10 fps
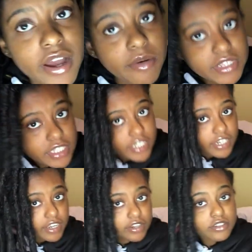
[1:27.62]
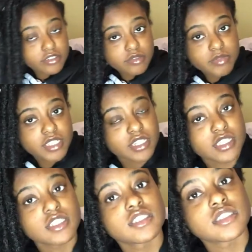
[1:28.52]
I'm gonna take it out
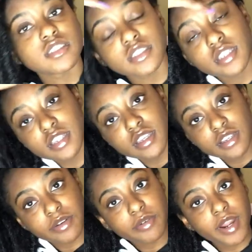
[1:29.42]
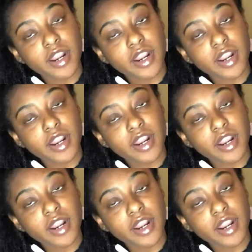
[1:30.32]
because why